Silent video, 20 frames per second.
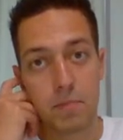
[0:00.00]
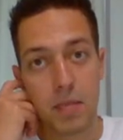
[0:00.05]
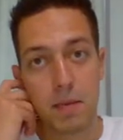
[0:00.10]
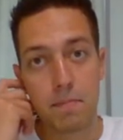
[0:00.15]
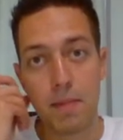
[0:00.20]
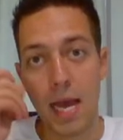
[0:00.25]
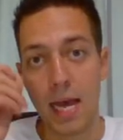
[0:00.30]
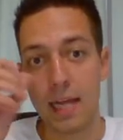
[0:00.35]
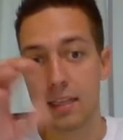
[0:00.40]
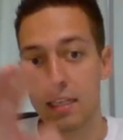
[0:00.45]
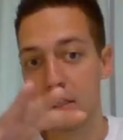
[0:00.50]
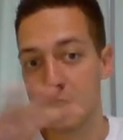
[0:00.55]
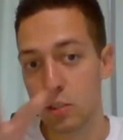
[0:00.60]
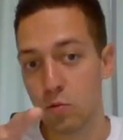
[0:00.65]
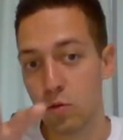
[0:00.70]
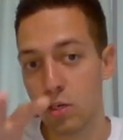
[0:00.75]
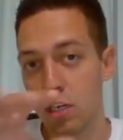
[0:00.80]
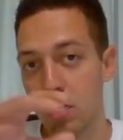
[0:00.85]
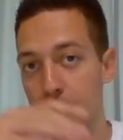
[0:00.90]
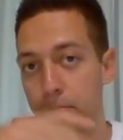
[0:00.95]
imbalance.
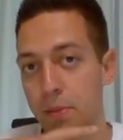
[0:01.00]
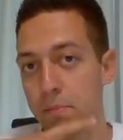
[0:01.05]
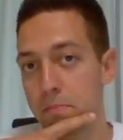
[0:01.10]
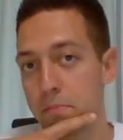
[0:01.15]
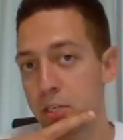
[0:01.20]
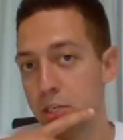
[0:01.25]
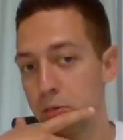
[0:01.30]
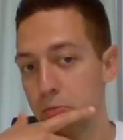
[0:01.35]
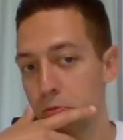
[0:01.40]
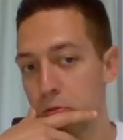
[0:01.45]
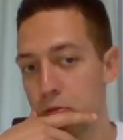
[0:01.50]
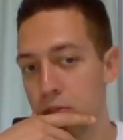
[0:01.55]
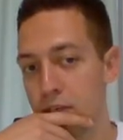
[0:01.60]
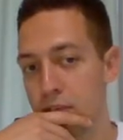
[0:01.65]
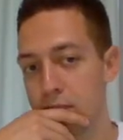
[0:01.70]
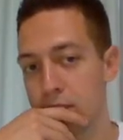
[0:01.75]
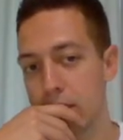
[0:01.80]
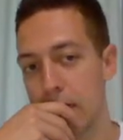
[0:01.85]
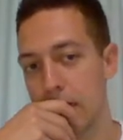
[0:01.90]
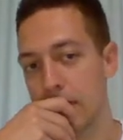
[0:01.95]
We're going to play bishop to
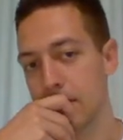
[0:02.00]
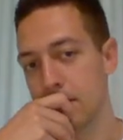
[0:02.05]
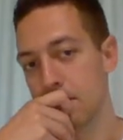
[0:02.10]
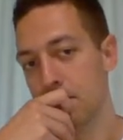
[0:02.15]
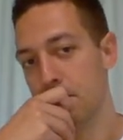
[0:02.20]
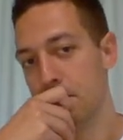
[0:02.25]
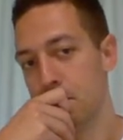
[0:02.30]
d6.